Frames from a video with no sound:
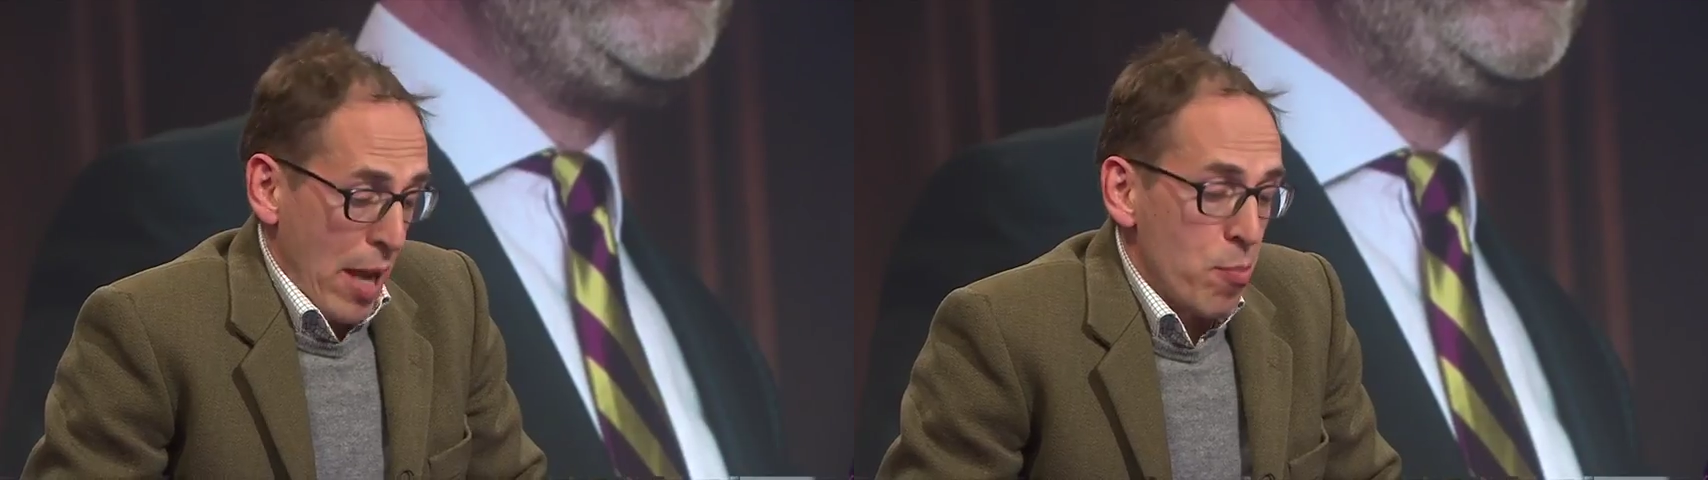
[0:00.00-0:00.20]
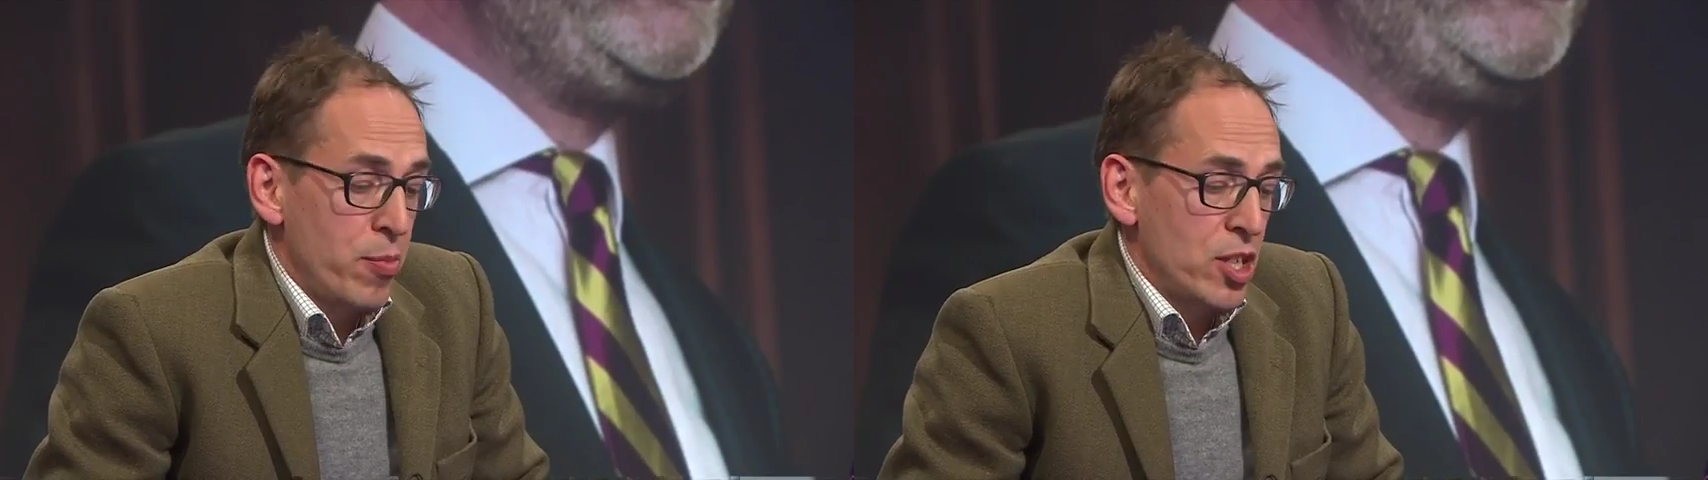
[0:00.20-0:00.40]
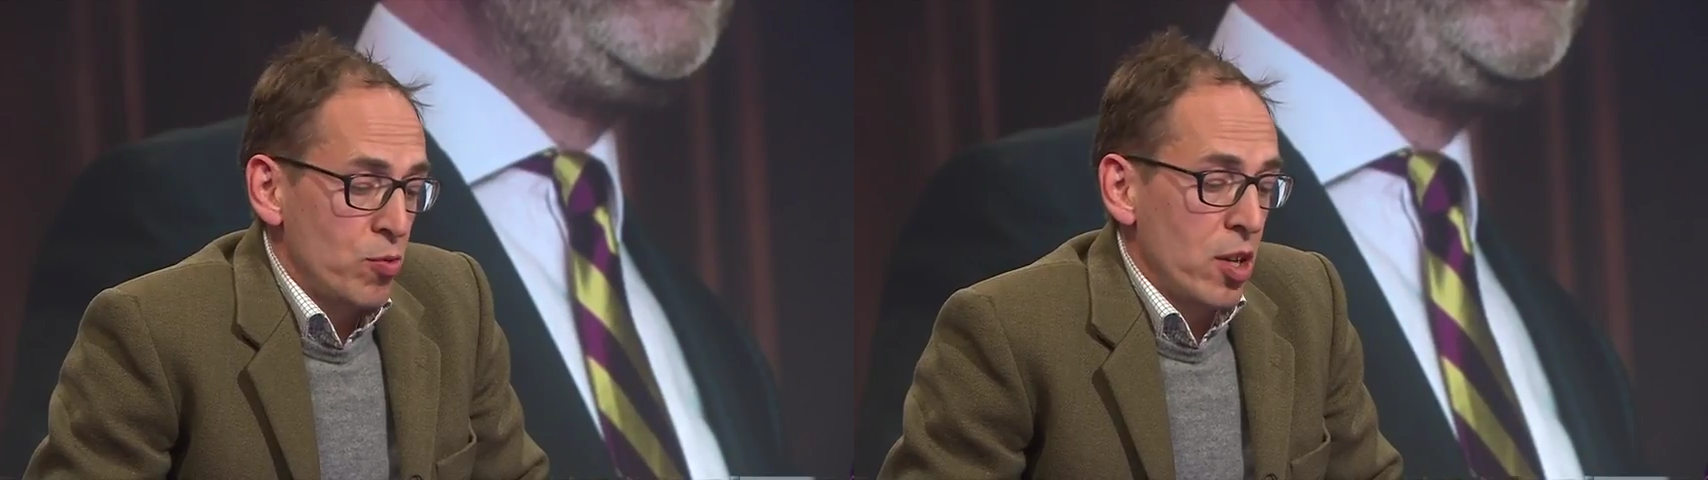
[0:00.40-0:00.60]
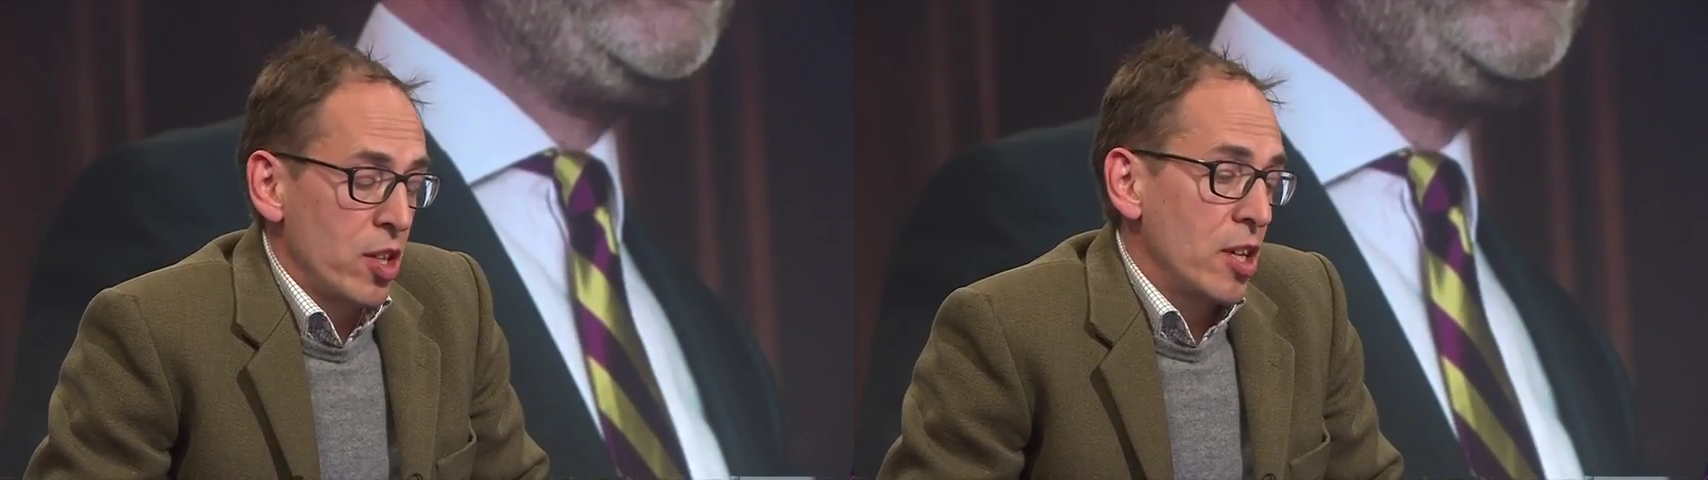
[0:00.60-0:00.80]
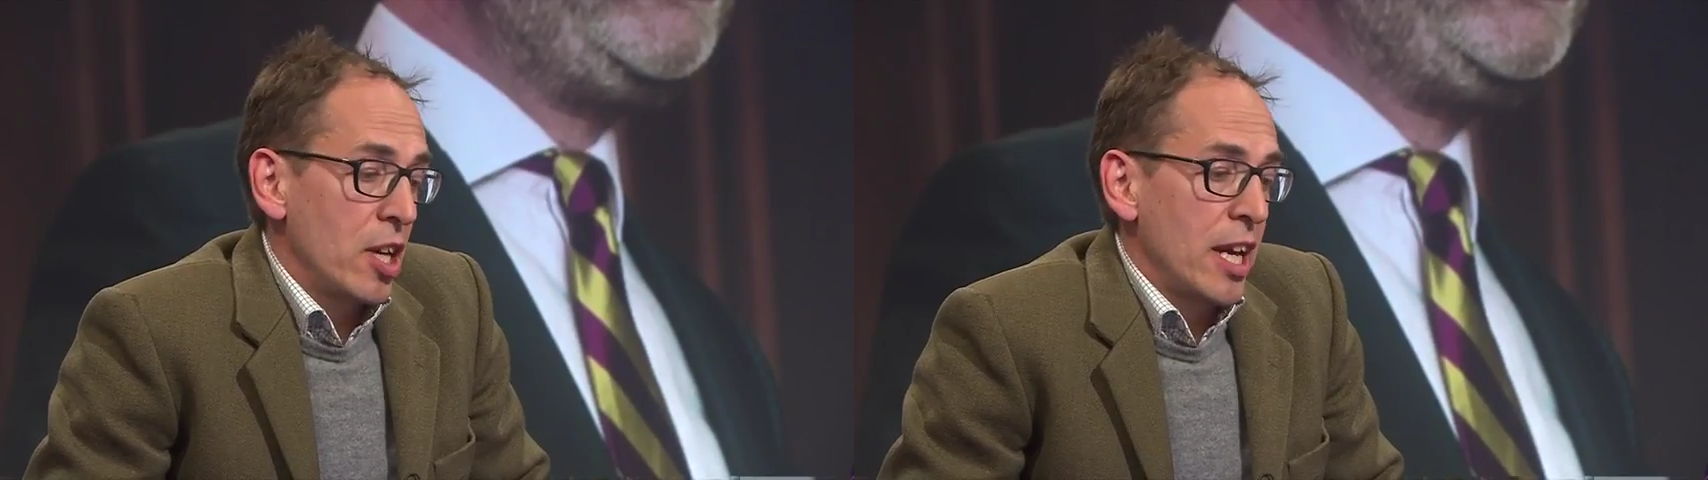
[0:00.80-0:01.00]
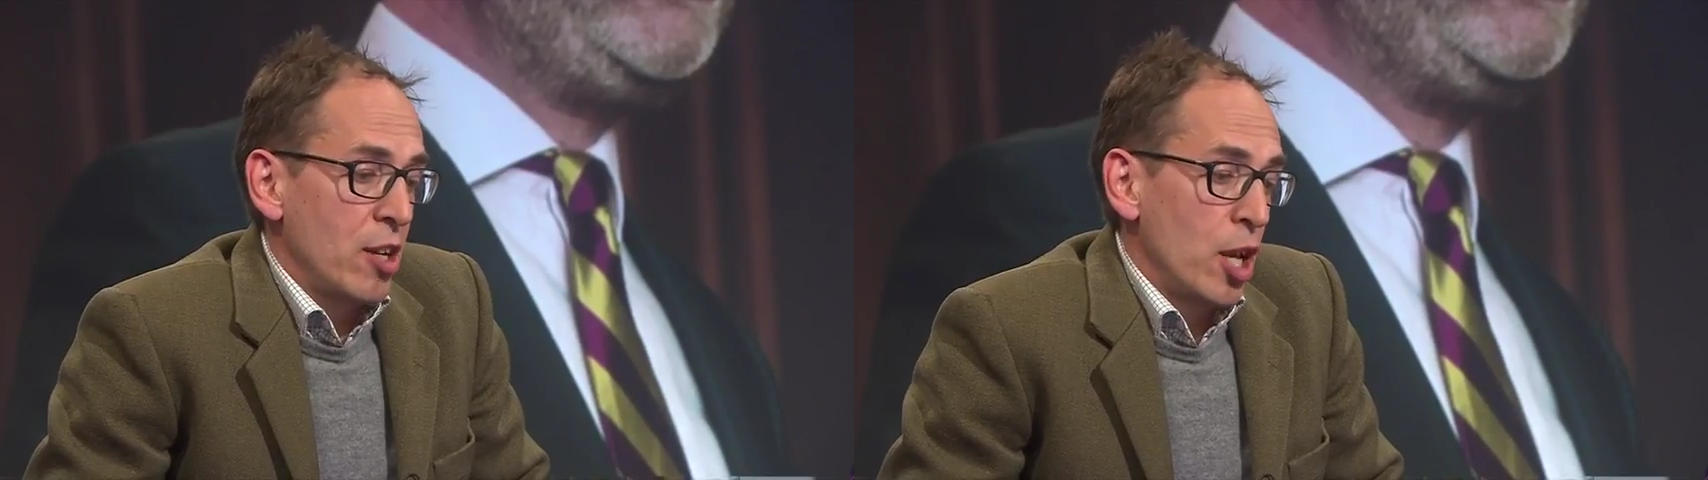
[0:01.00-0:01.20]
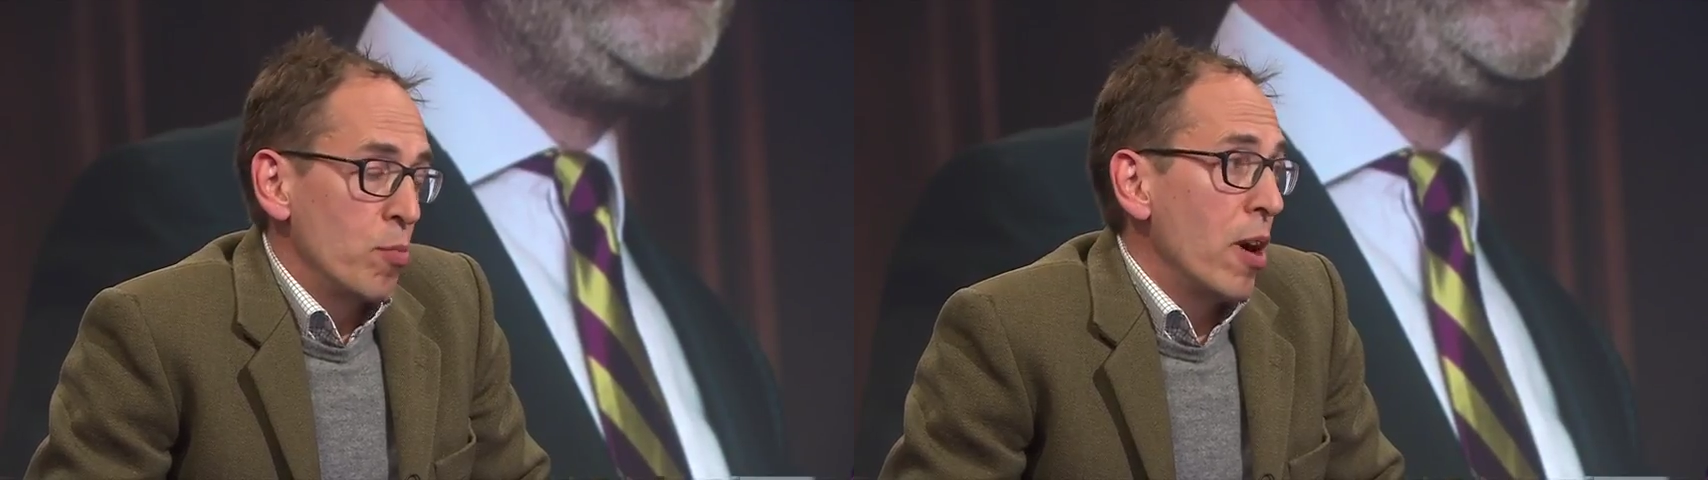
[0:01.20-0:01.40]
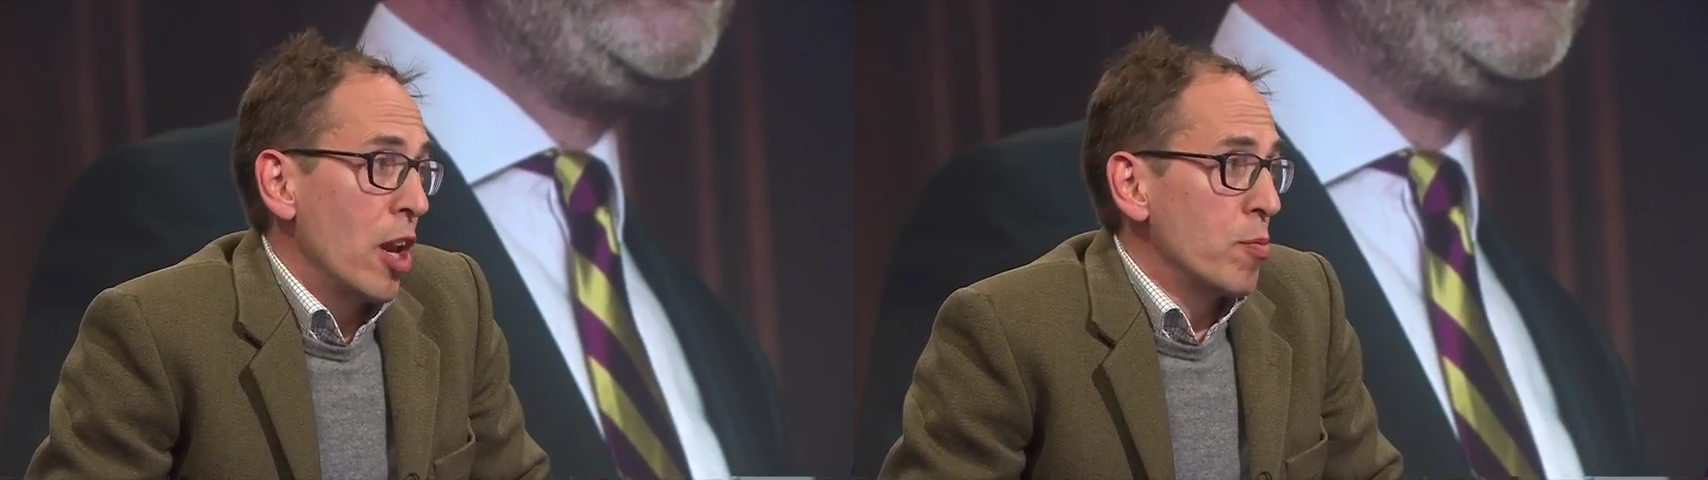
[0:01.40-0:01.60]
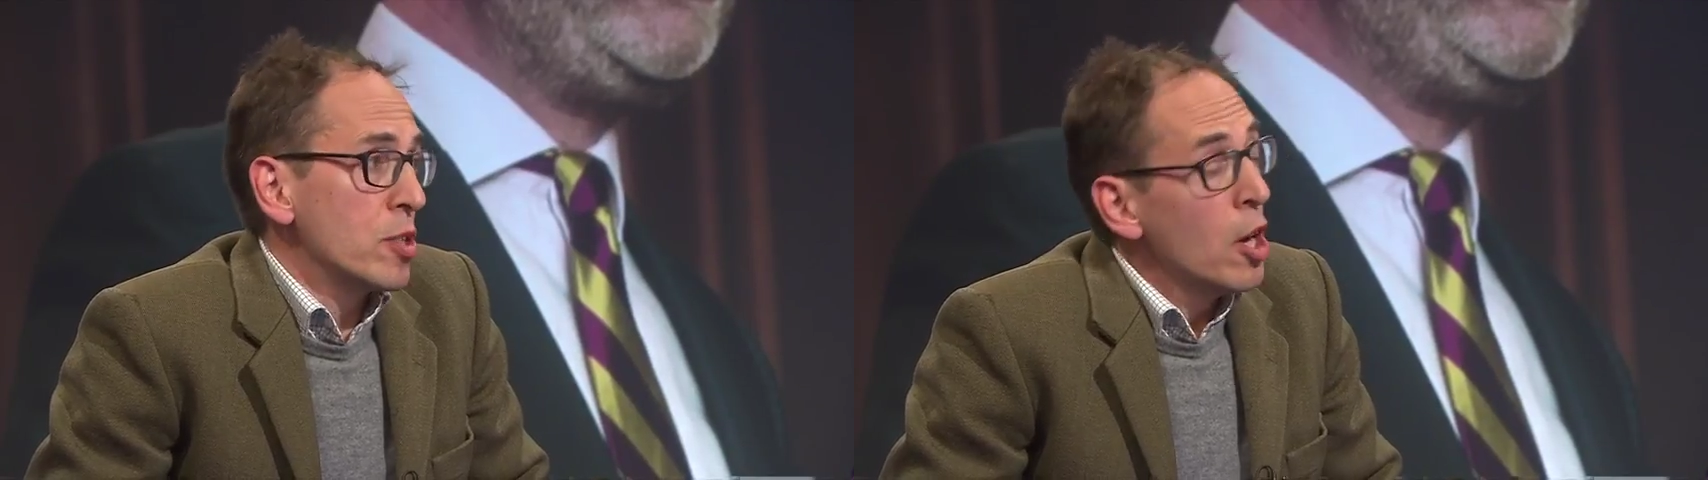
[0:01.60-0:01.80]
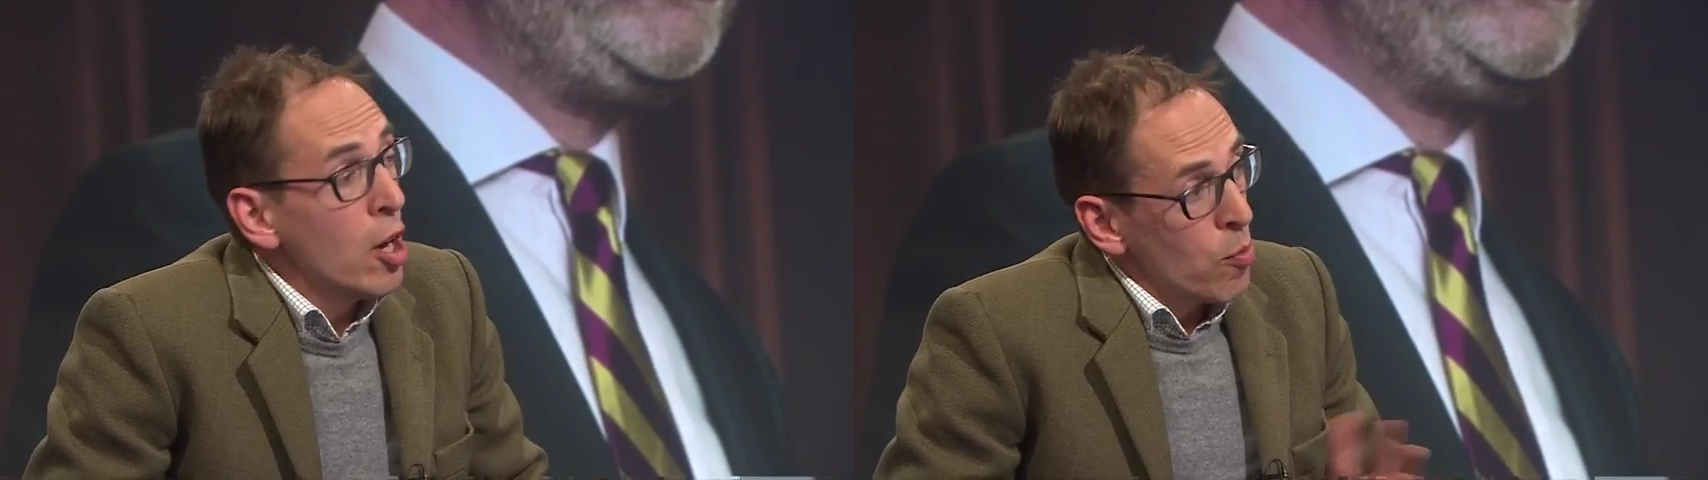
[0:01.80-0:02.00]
MPs in Parliament,